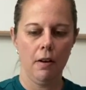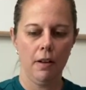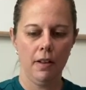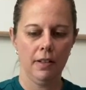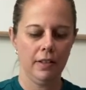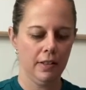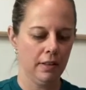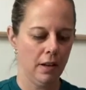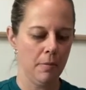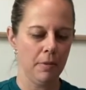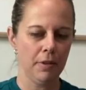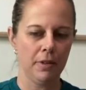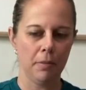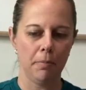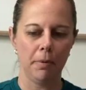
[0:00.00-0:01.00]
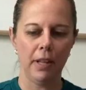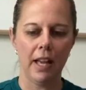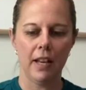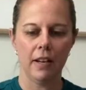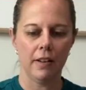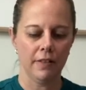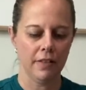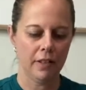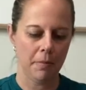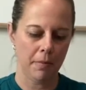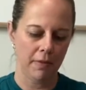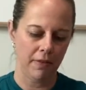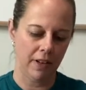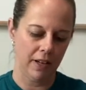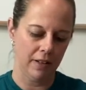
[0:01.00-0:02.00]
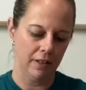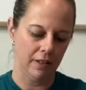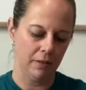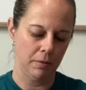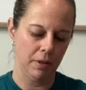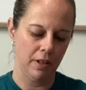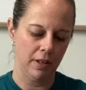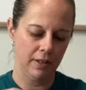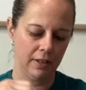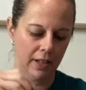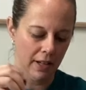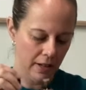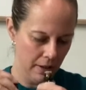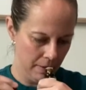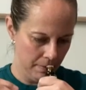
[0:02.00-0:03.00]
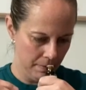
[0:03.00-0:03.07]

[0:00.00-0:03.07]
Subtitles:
this is almost a blend of some of these is what it looks like.